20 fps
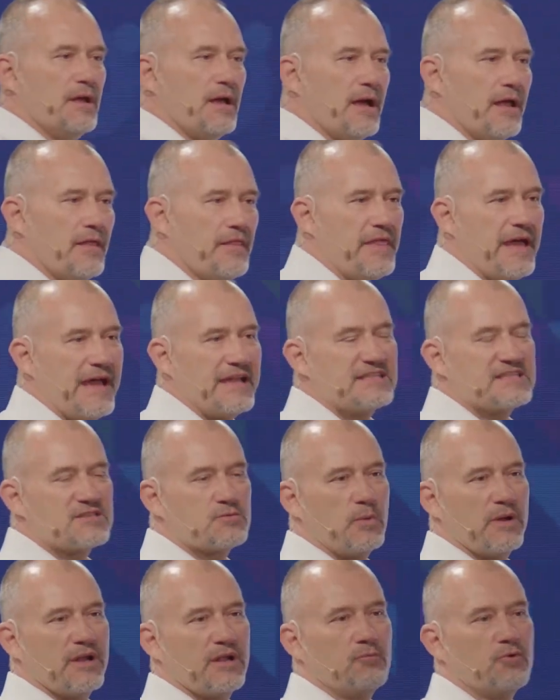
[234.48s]
And that's
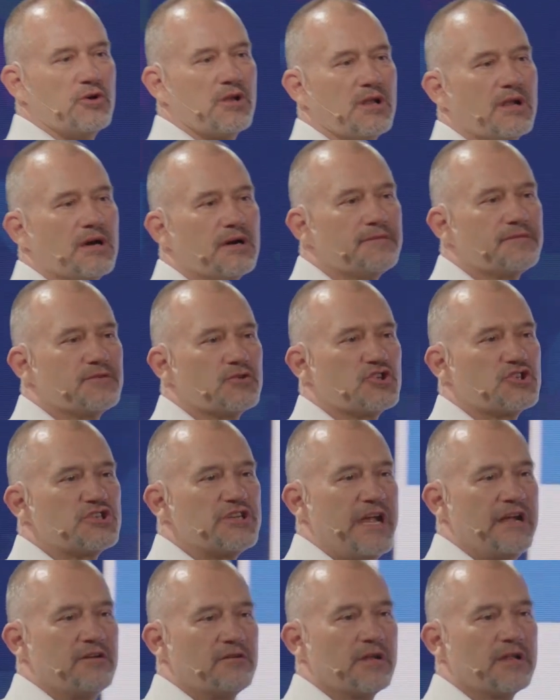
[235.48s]
what I would love to
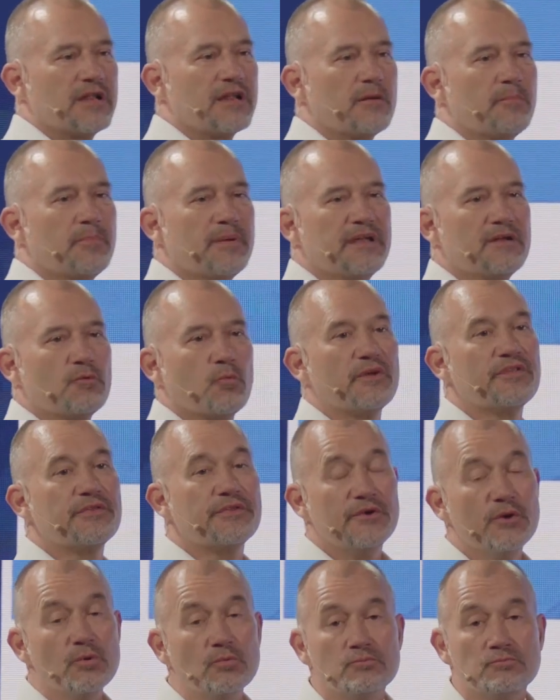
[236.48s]
share a little bit with
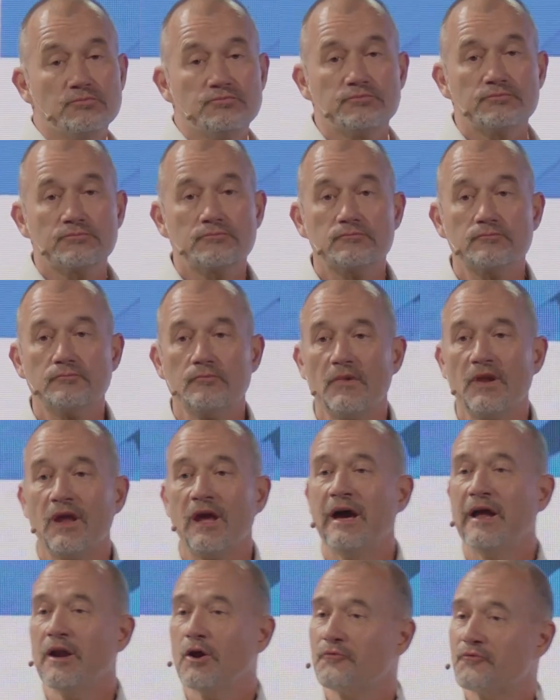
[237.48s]
you.
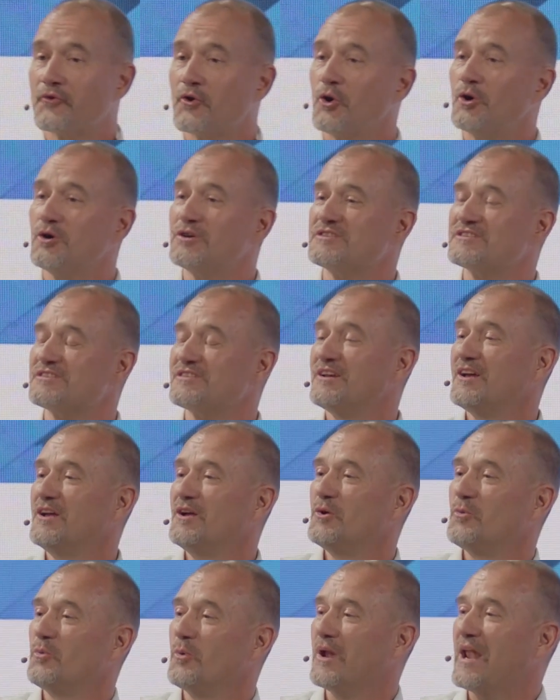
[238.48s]
And of course,
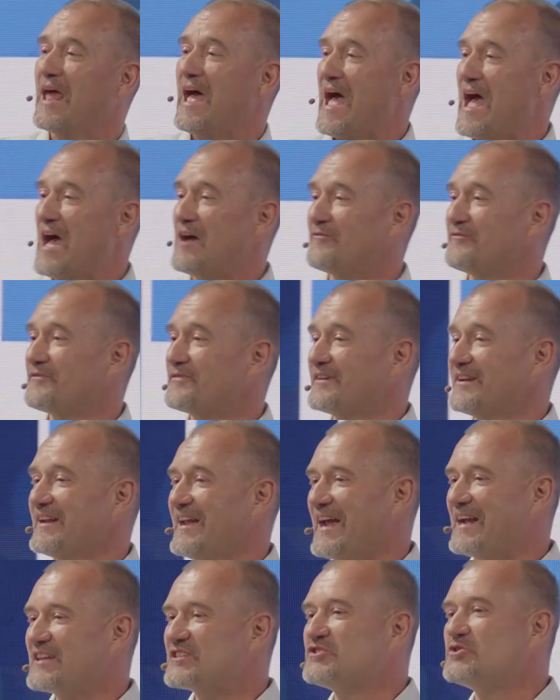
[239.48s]
we'll have the next